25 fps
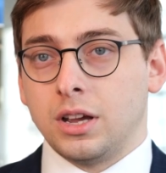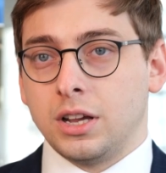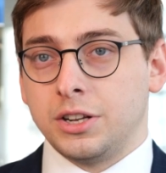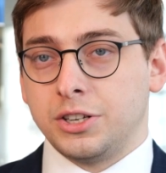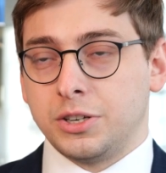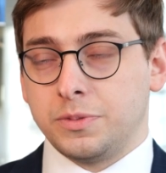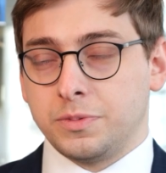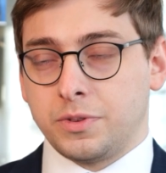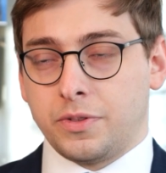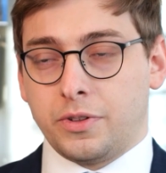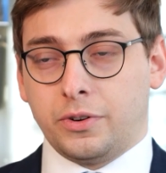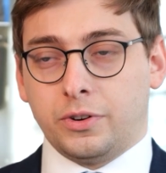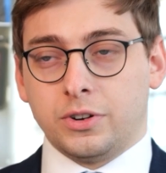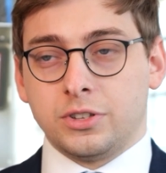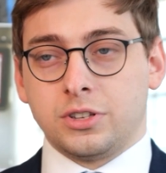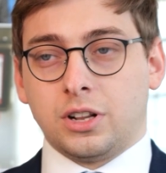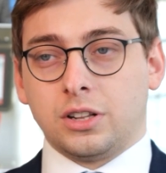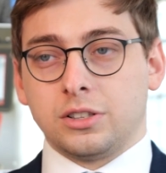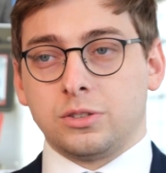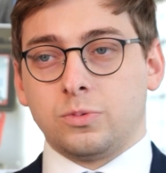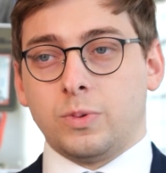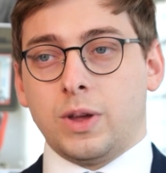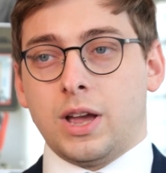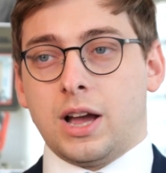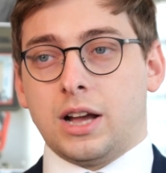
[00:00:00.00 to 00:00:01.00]
In terms of the
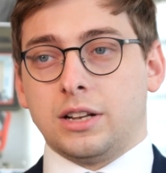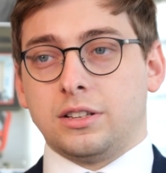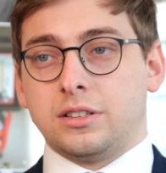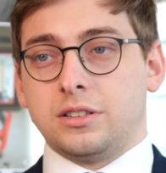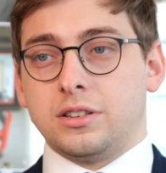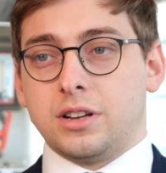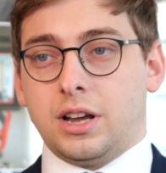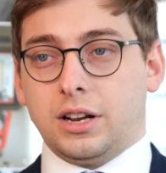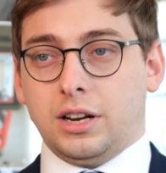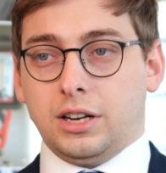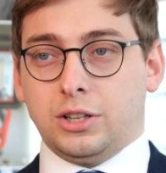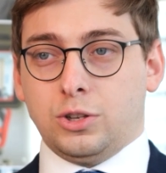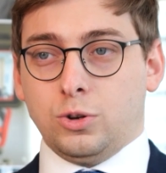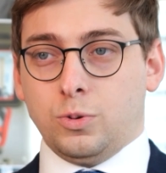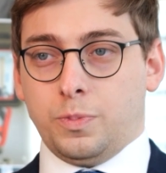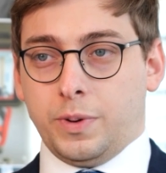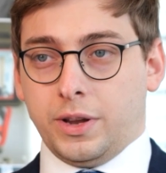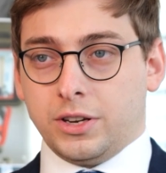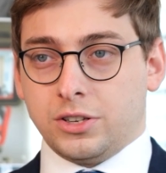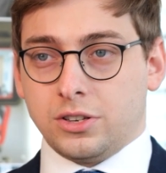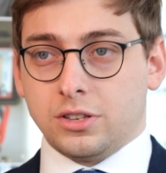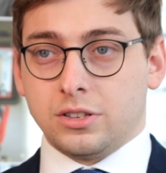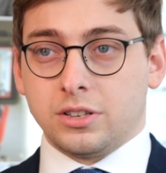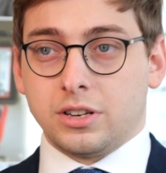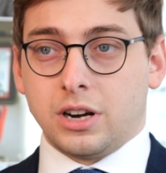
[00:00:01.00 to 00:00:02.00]
results, we had 92
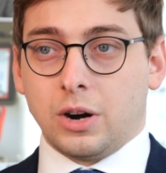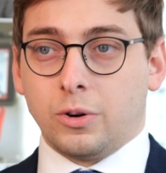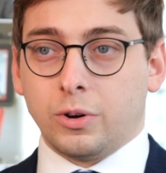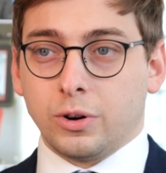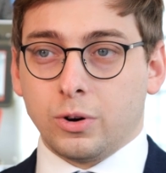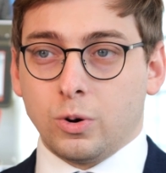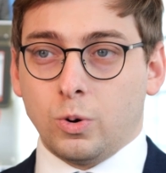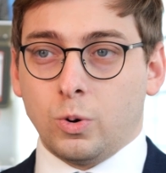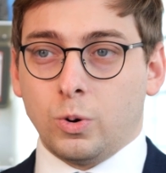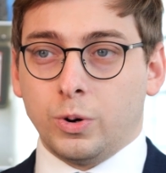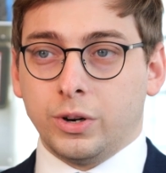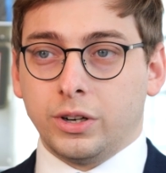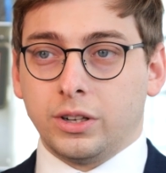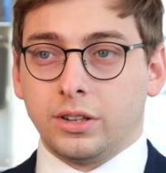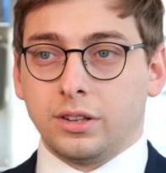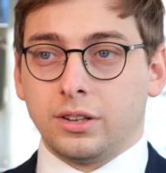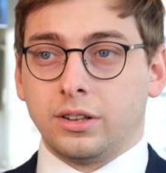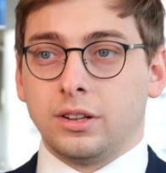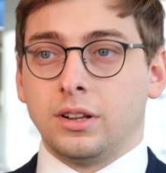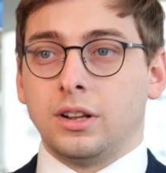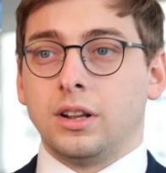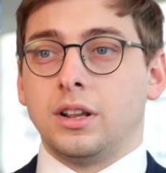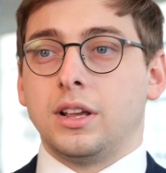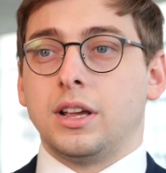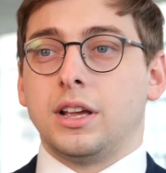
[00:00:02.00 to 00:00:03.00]
patients in our cohort.
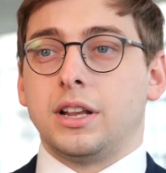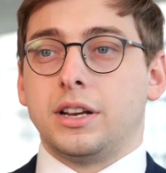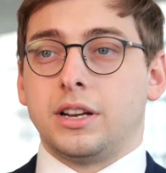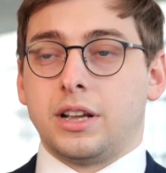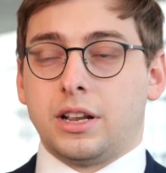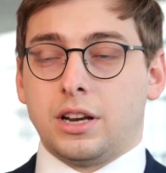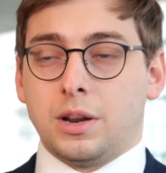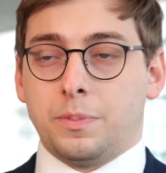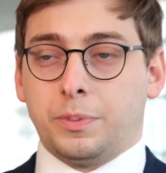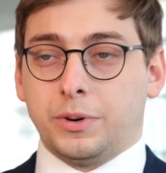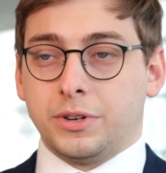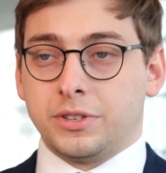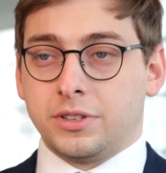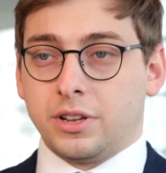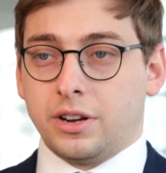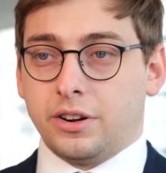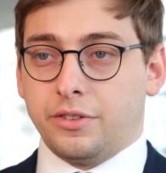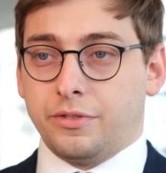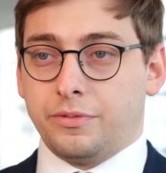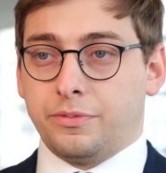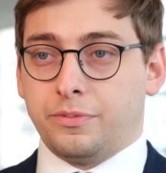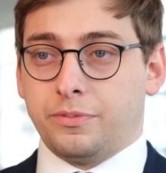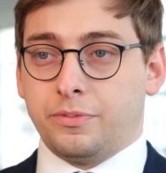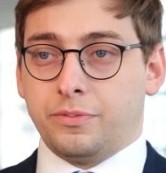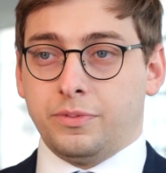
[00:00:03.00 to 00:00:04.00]
90%
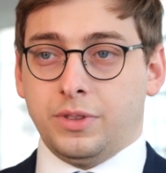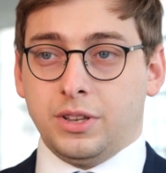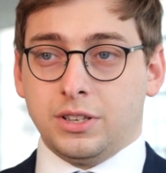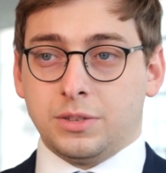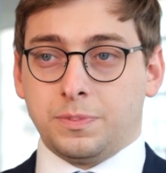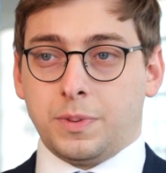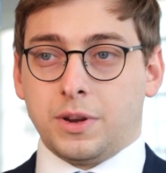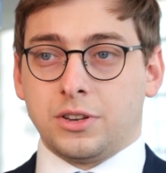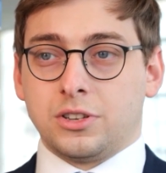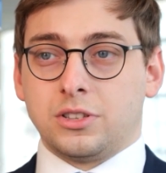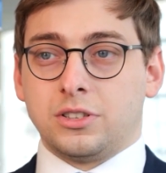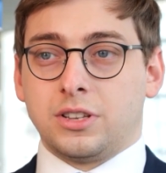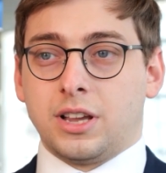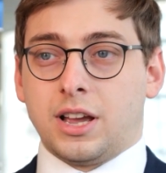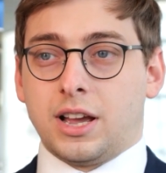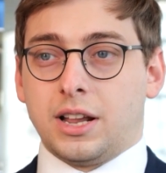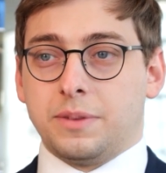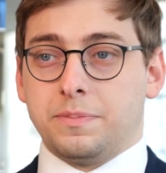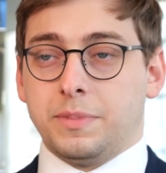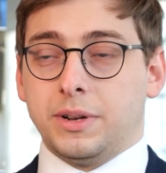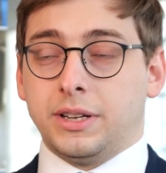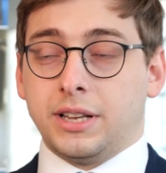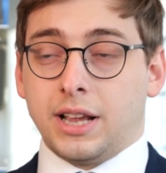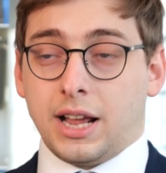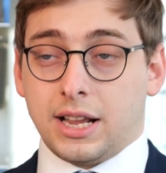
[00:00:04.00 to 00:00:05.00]
of these patients
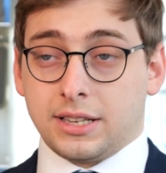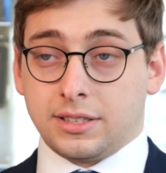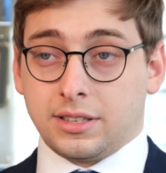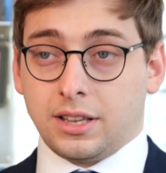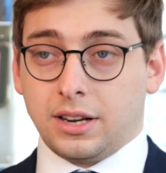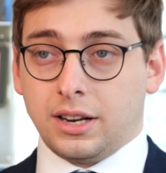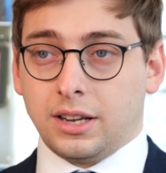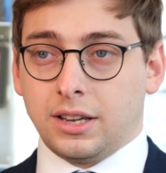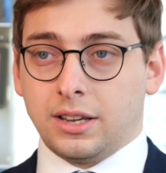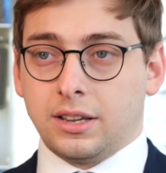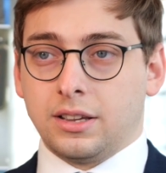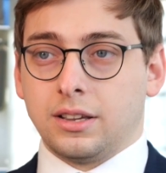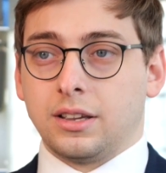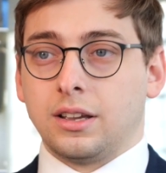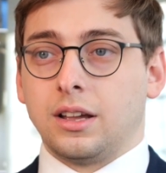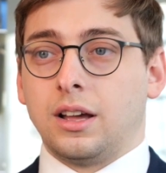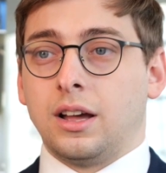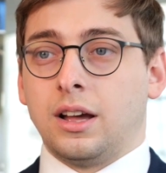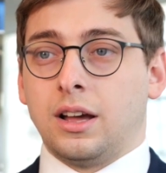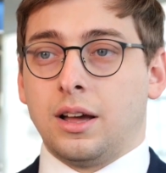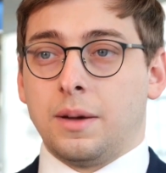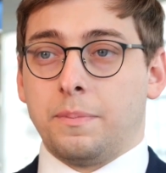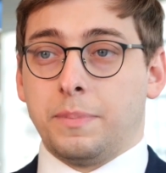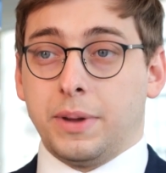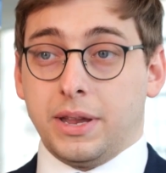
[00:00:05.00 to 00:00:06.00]
had metastatic
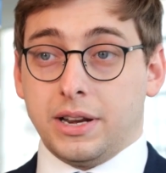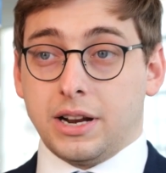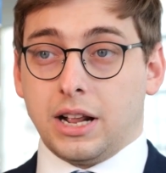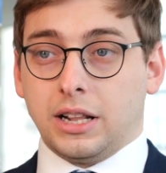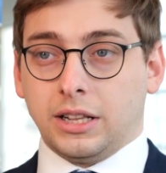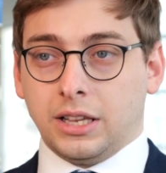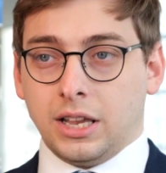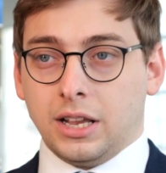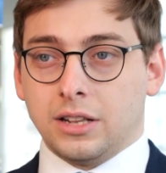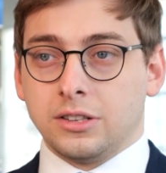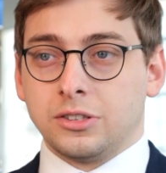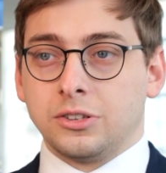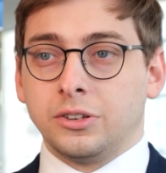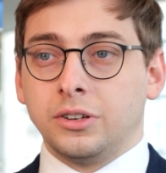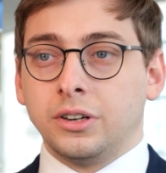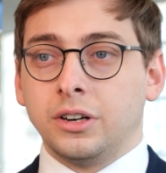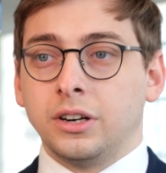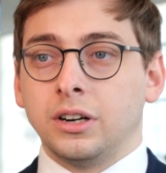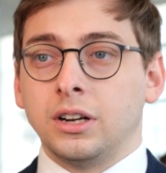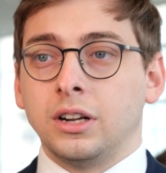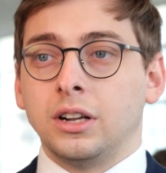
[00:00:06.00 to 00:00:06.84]
uh, penile cancer.